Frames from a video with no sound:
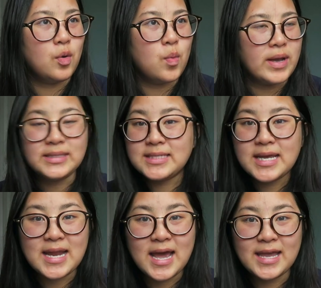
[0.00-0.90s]

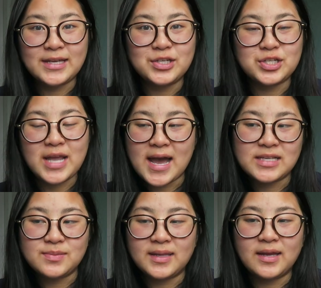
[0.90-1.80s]
Wednesday night she
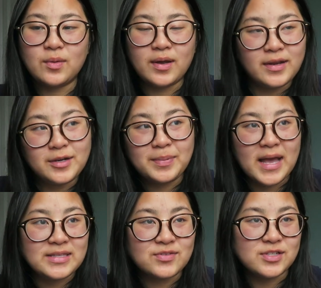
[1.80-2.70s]
asked me like, what are your
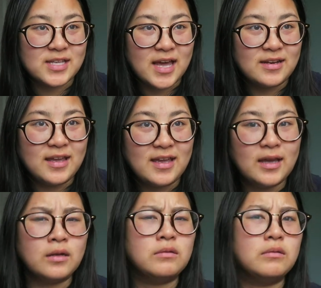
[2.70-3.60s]
plans for Saturday?
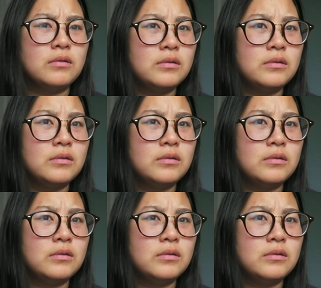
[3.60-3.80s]
And